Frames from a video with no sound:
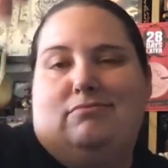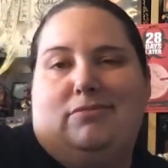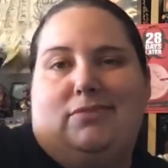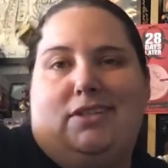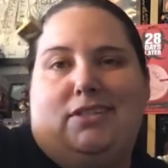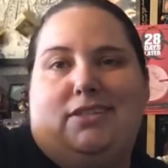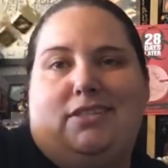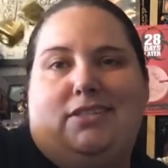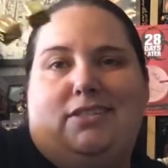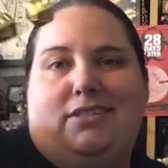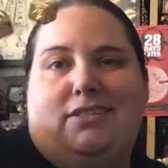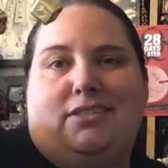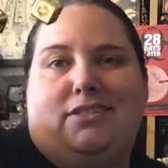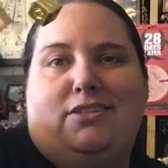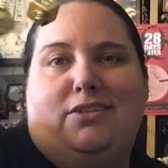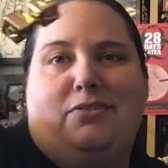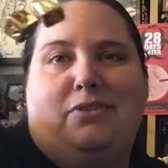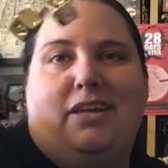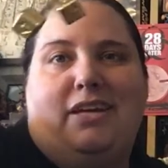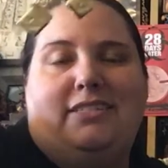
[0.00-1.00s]
Because it's
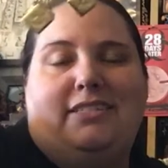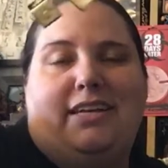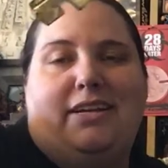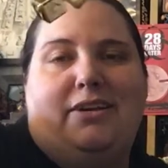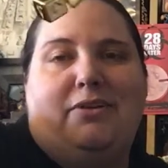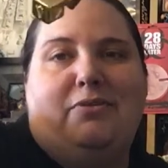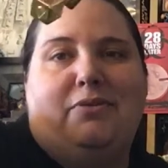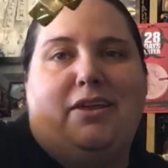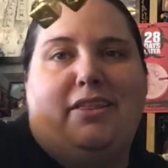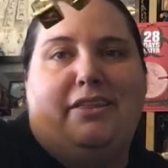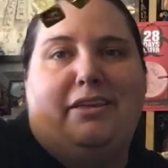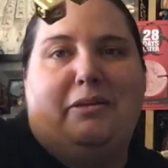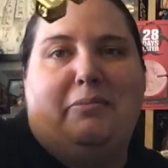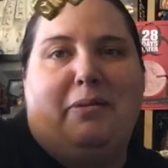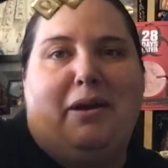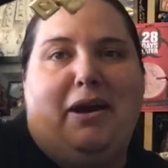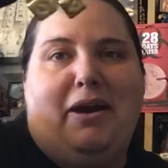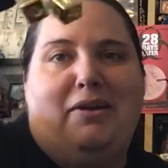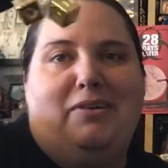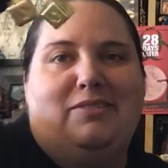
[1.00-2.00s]
two things I know nothing
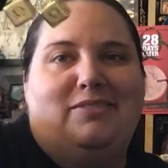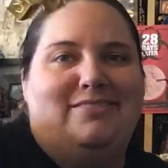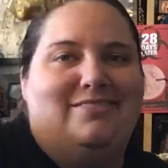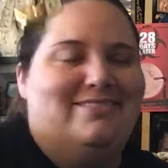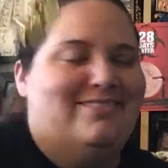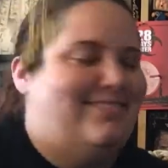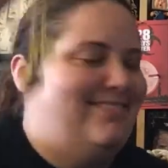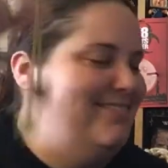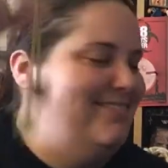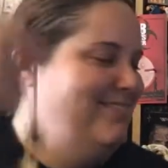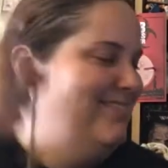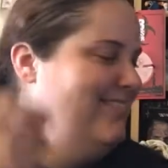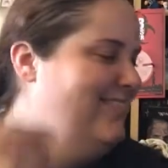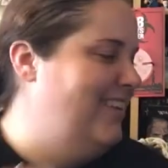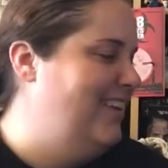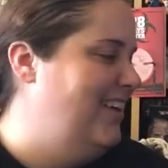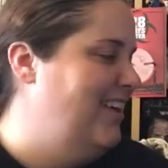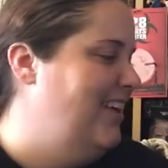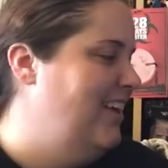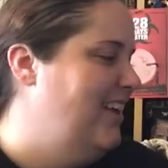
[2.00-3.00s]
about.
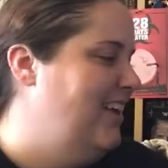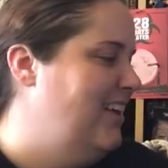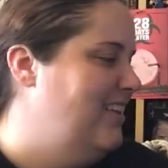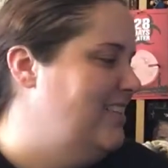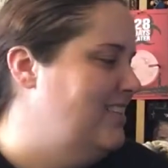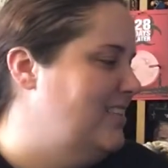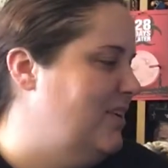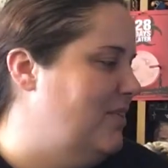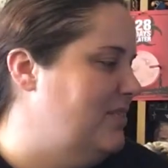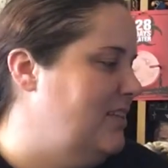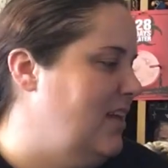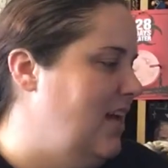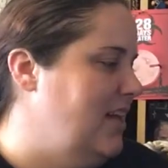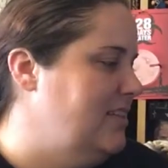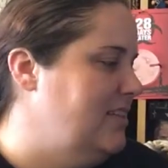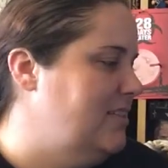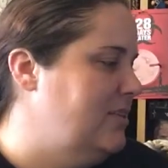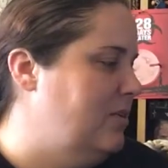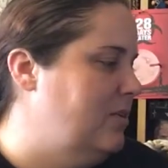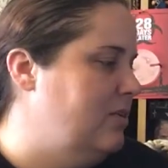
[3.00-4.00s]
So it's
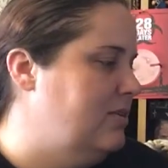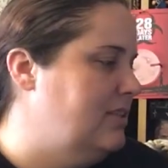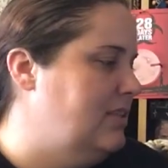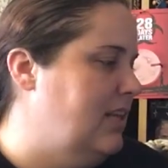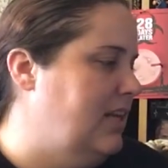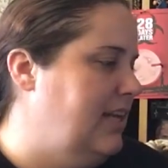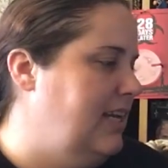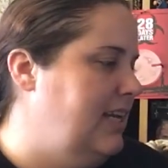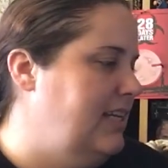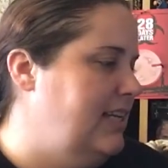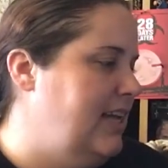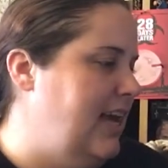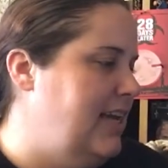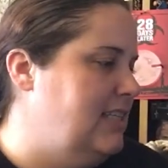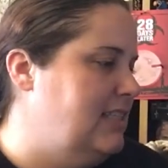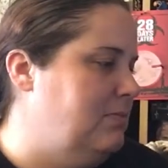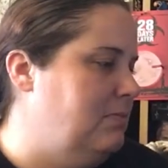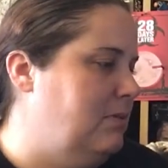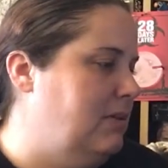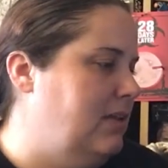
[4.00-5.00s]
Han Solo's Lucky
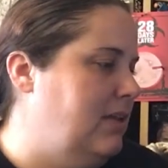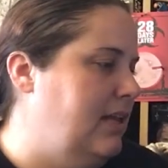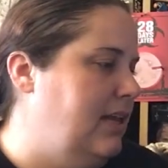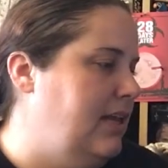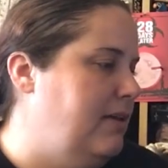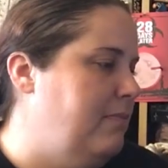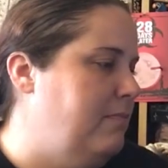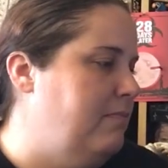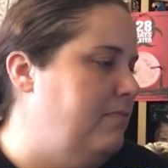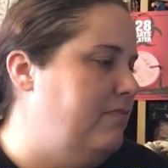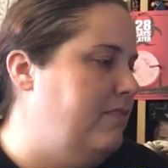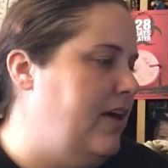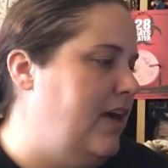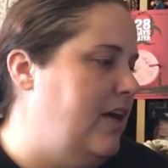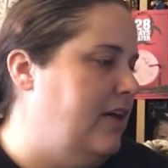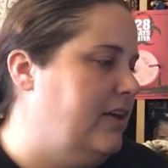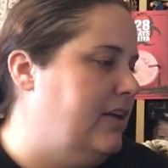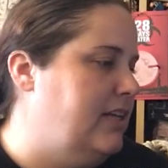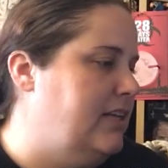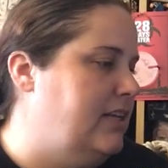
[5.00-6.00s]
Dice, Millennium
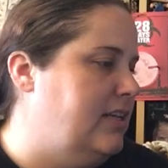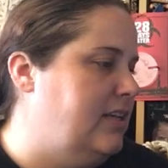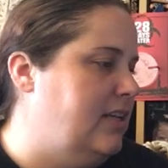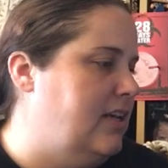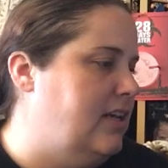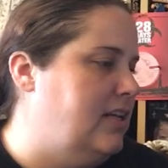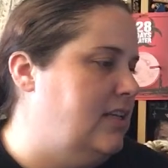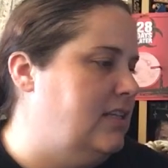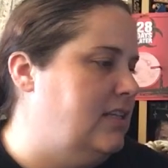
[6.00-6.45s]
Falcon...